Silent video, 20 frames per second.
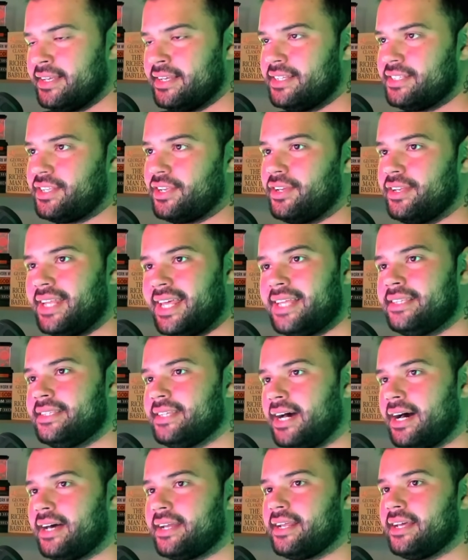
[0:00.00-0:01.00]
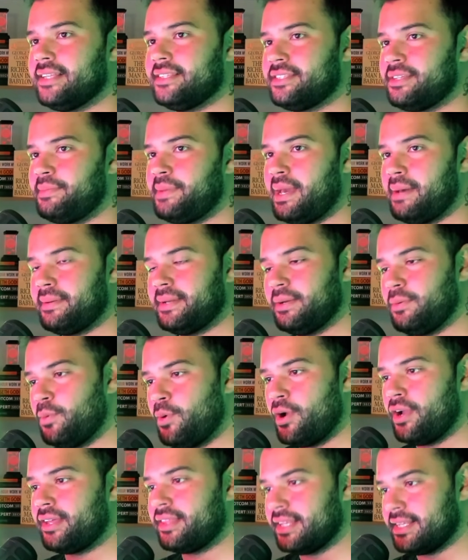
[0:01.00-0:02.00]
So you need data to be able to
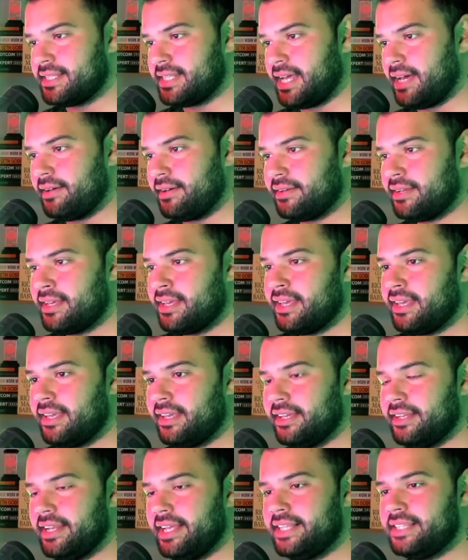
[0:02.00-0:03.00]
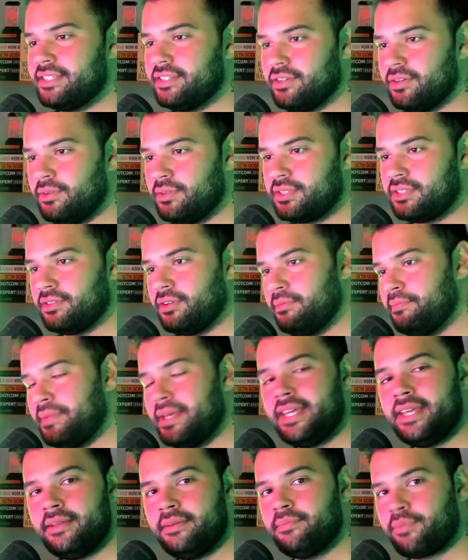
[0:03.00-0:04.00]
work this out. You need to also
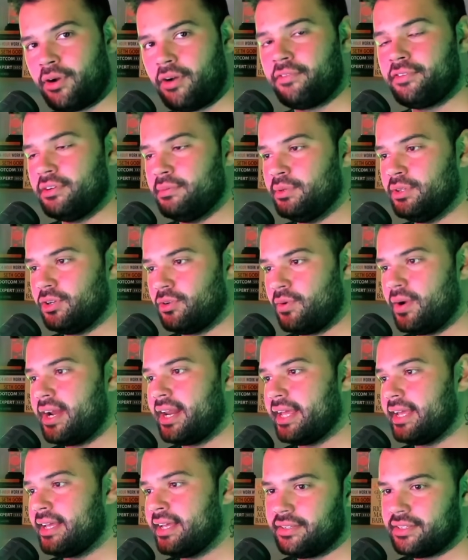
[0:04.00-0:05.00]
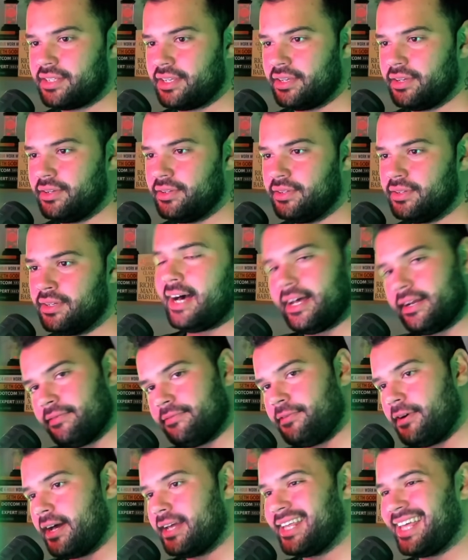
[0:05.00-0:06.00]
be profitable already so you aren't
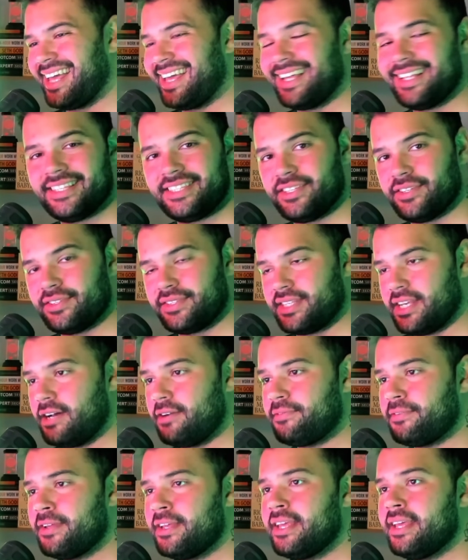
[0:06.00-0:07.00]
fighting against yourself.